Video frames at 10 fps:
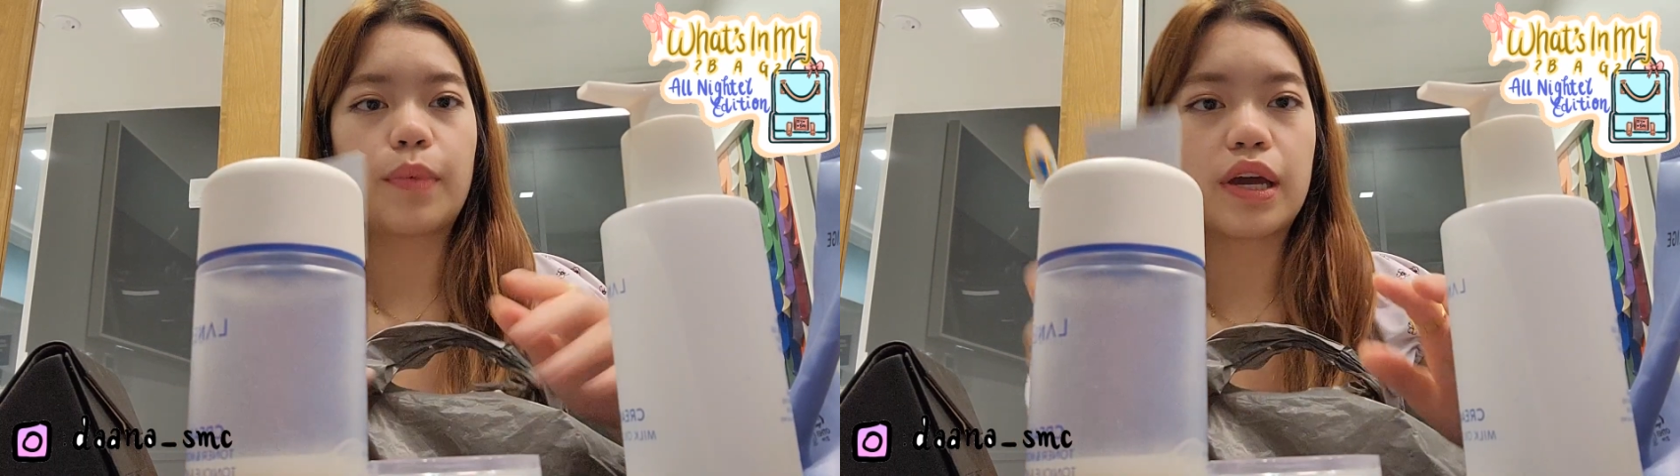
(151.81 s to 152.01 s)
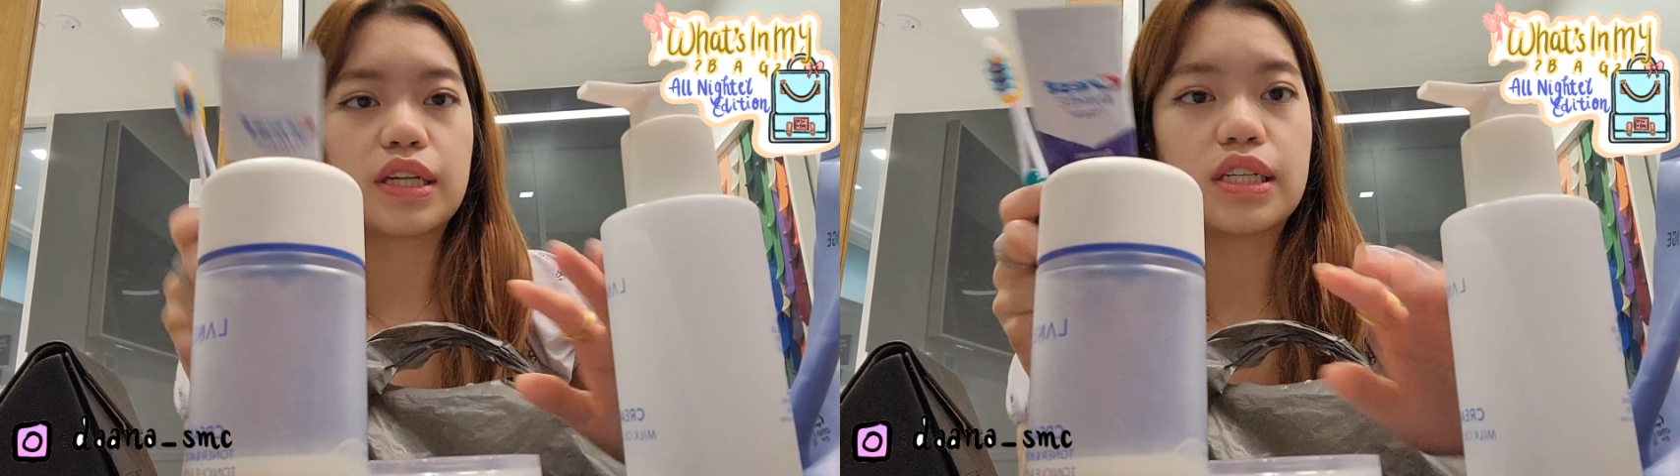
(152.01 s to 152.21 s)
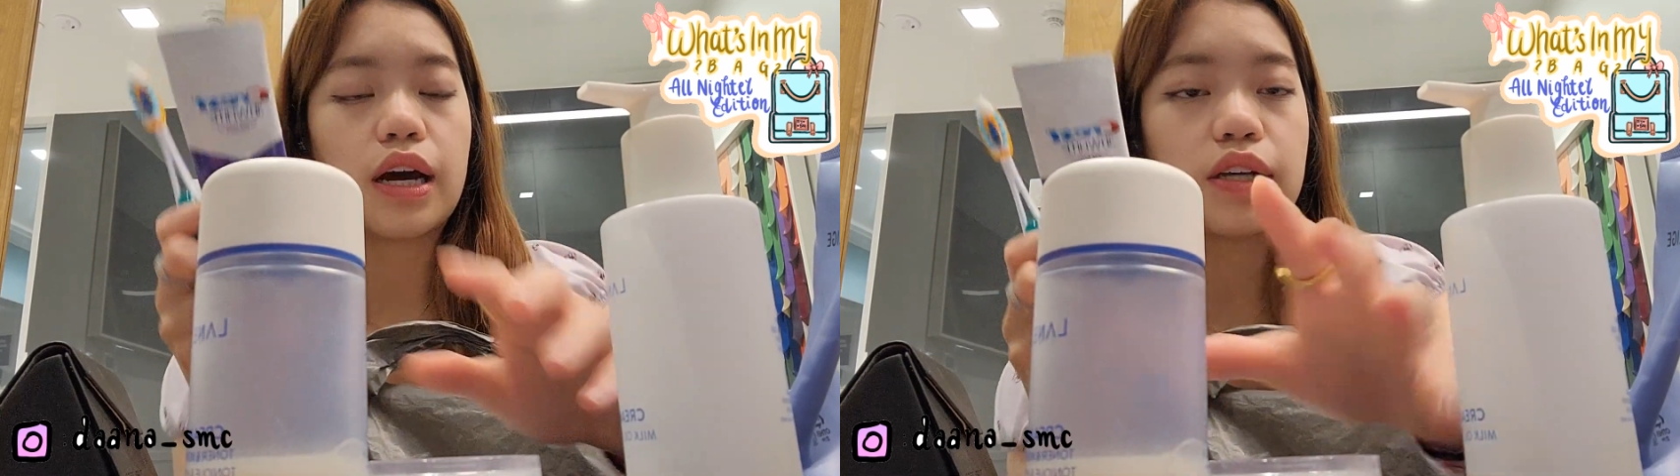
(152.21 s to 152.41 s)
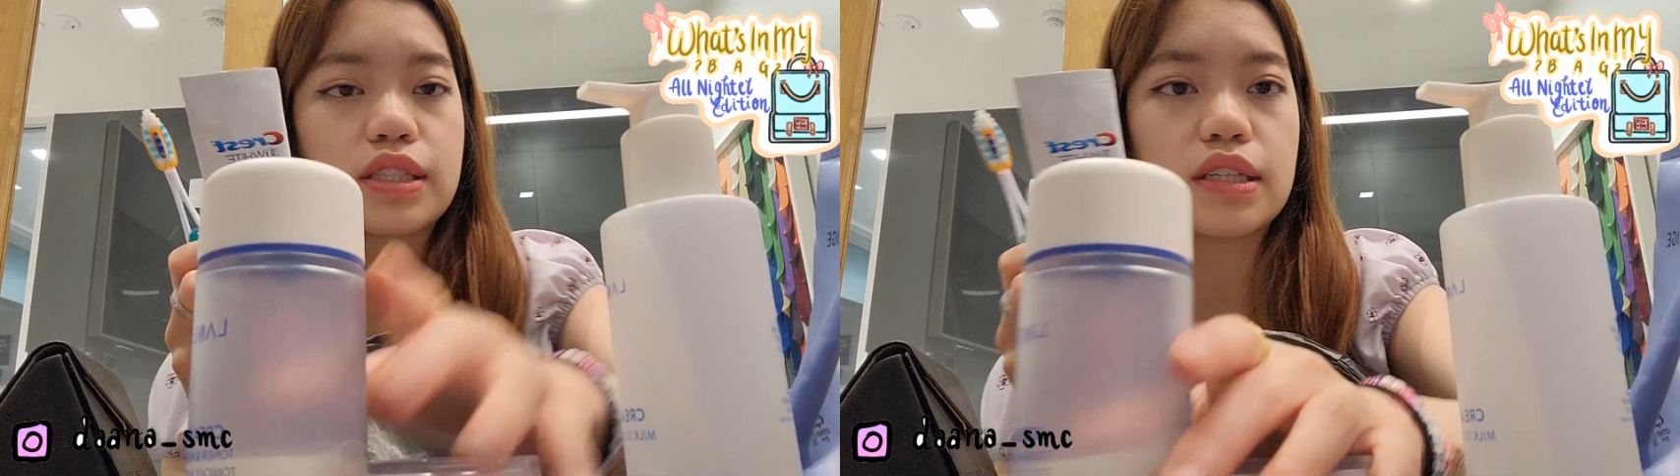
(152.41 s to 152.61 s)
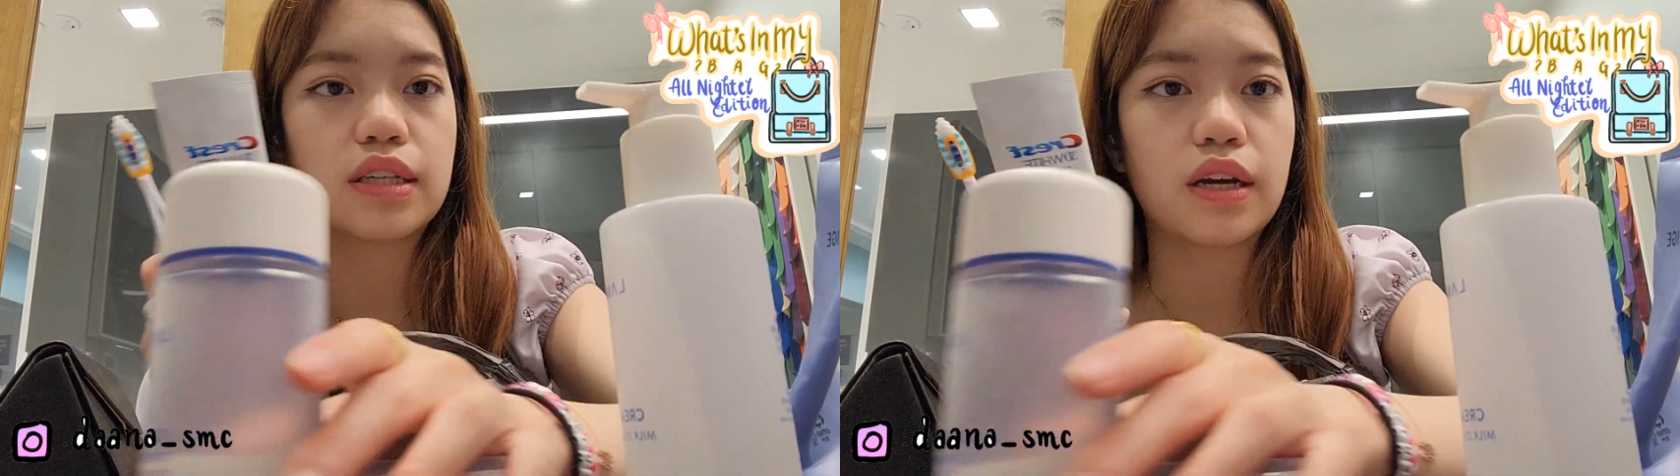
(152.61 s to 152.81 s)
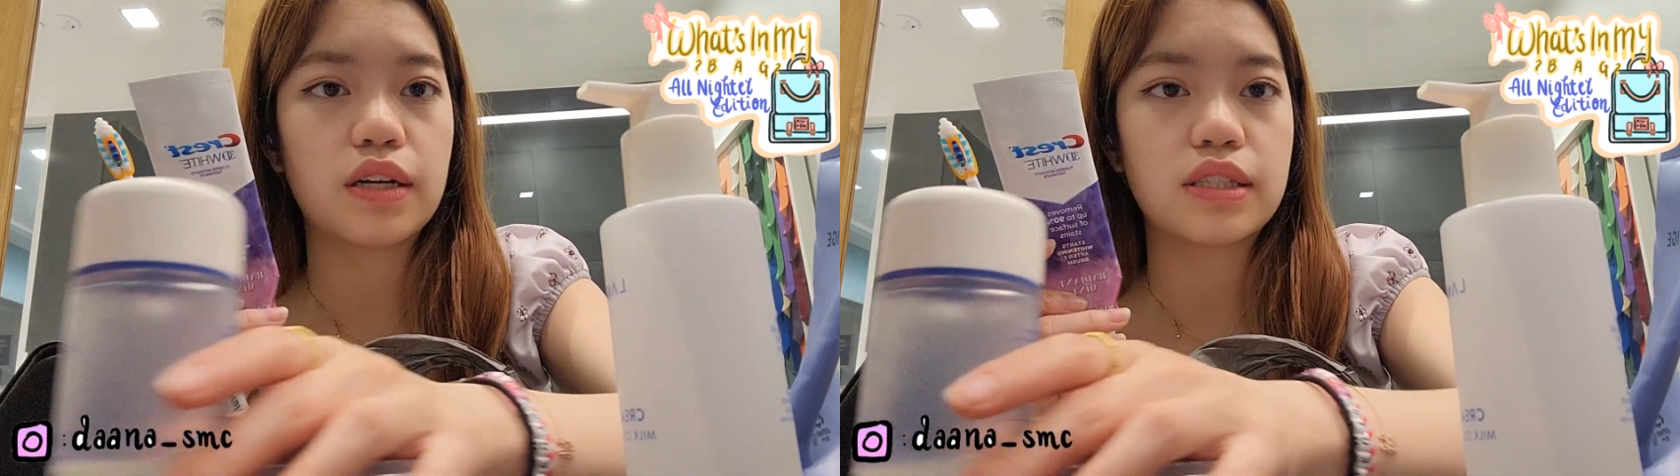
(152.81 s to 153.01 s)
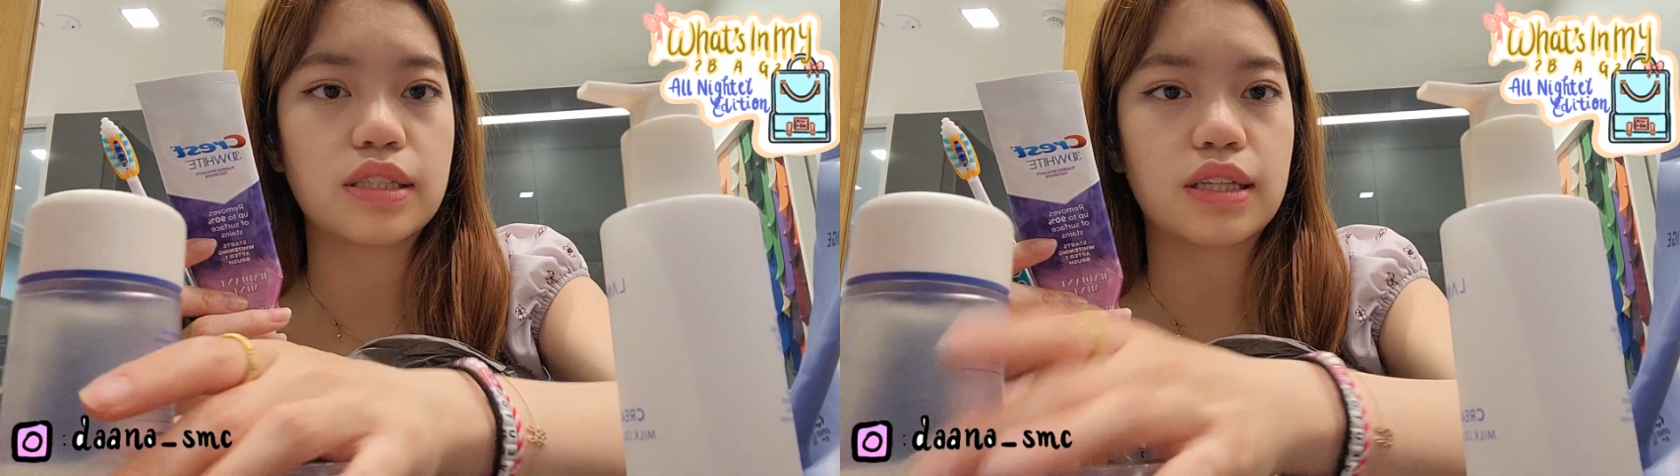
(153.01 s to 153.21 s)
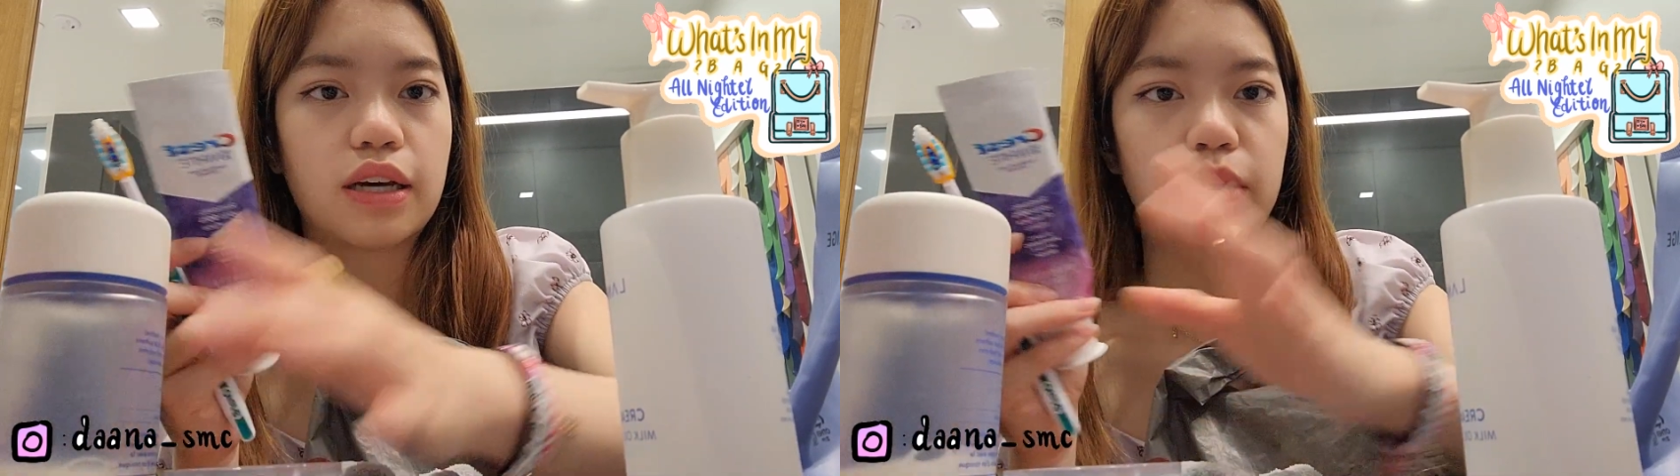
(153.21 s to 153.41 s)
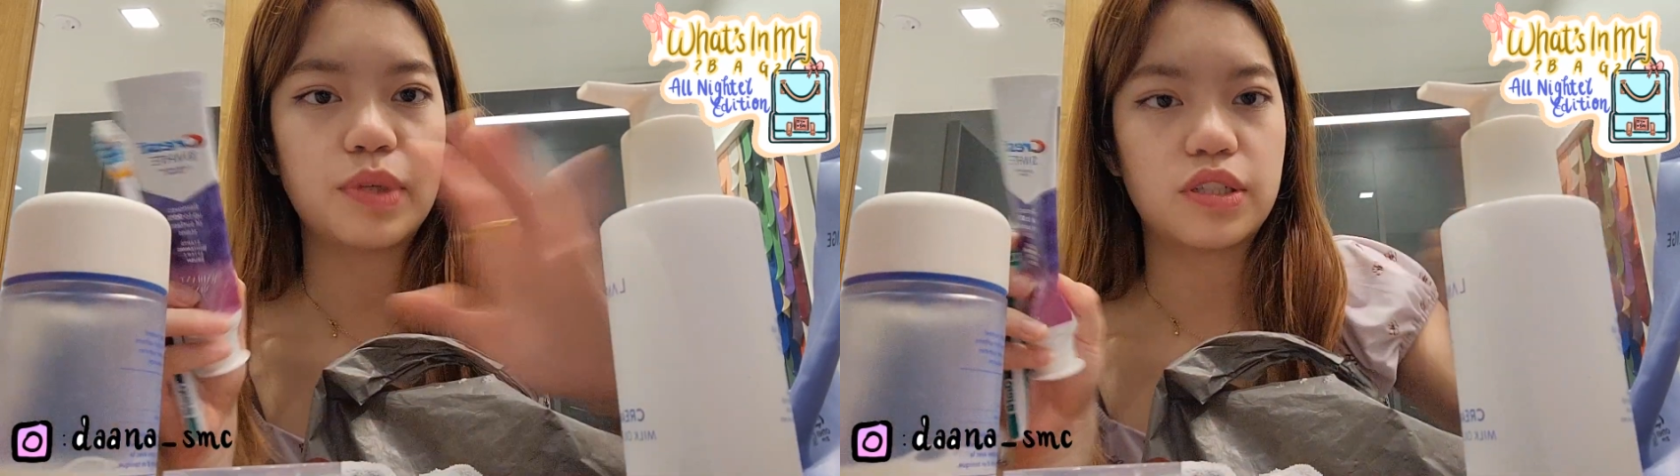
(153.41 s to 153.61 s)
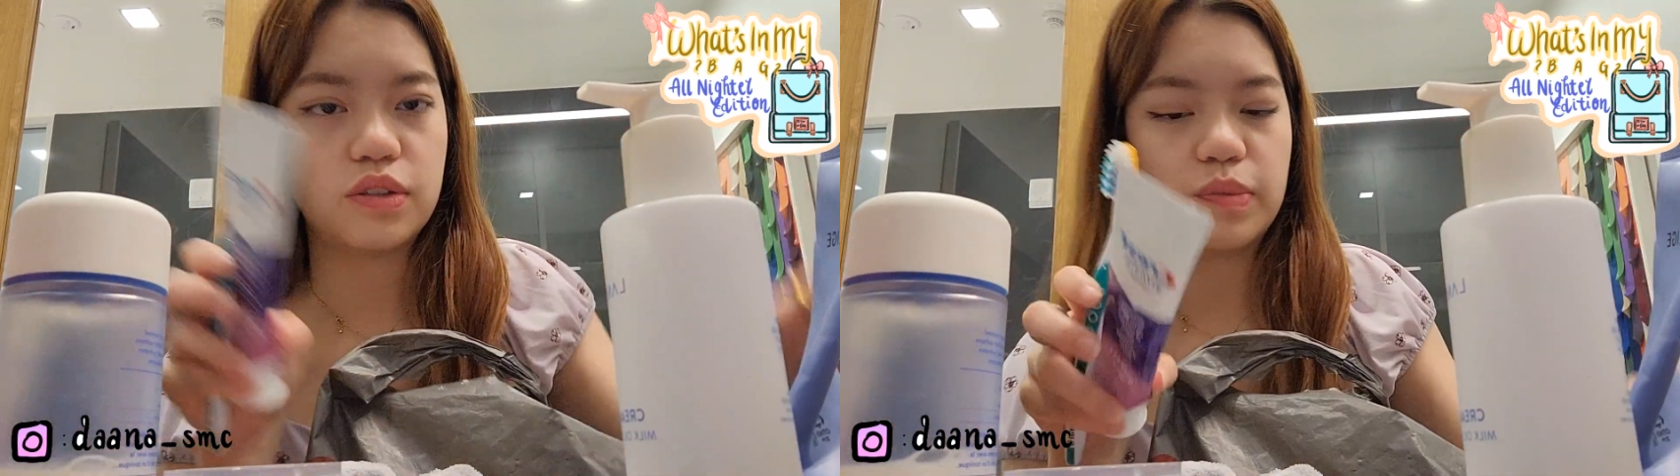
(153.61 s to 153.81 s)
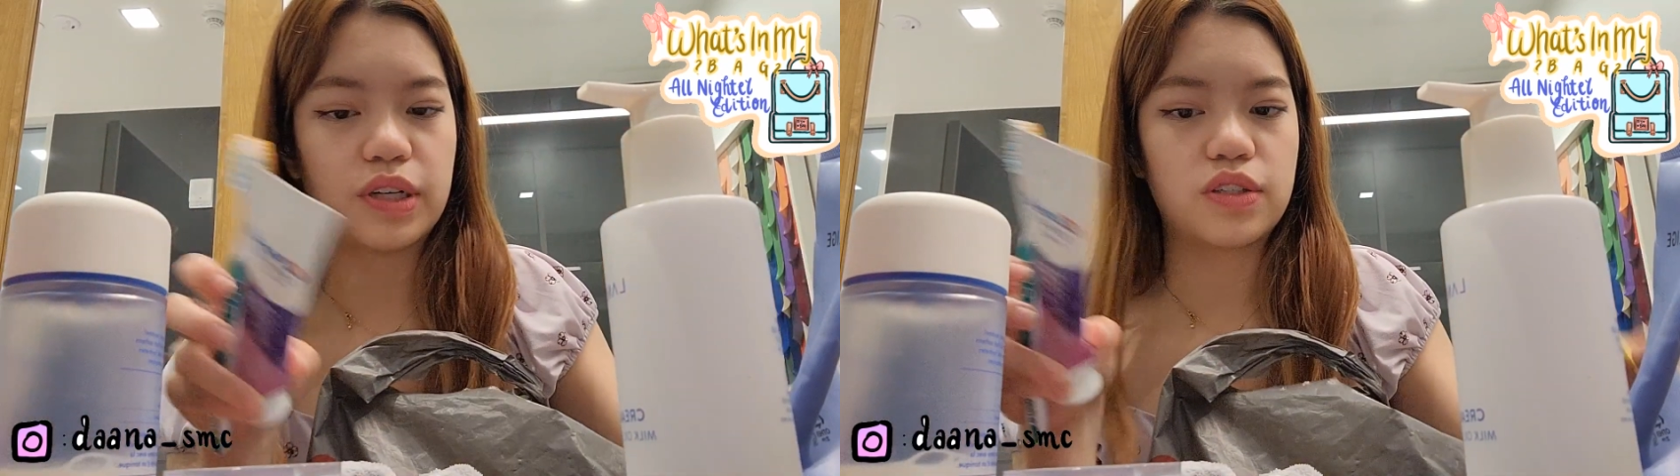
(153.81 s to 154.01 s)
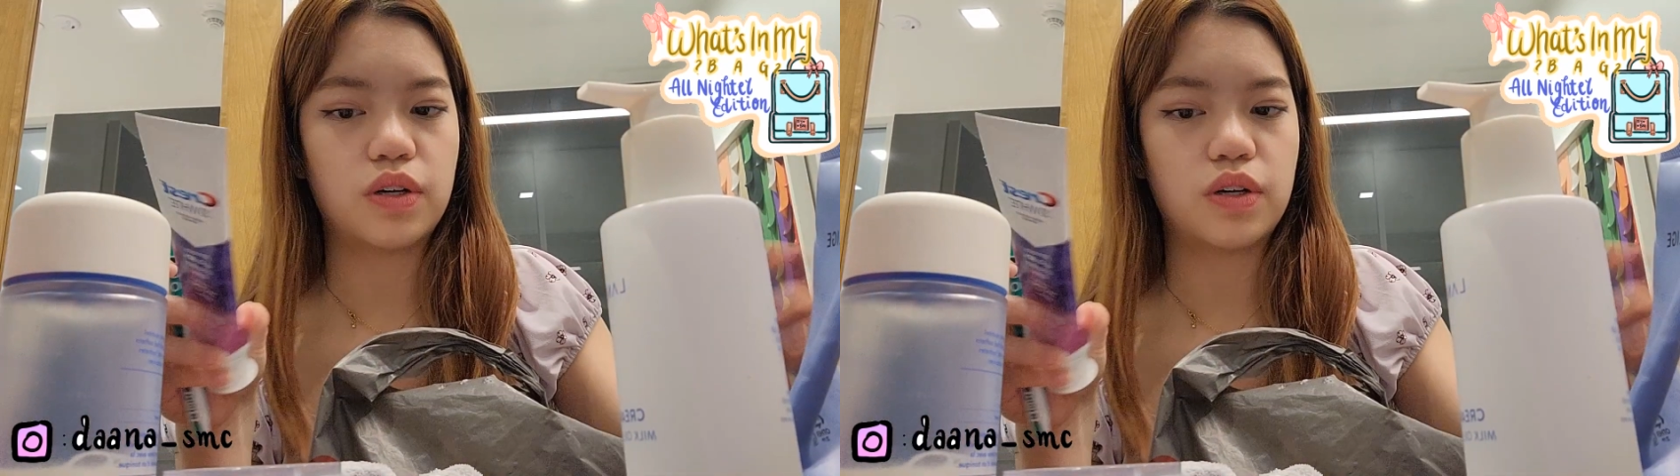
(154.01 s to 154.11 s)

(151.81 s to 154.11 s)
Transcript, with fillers: my entire skincare because that would be too much.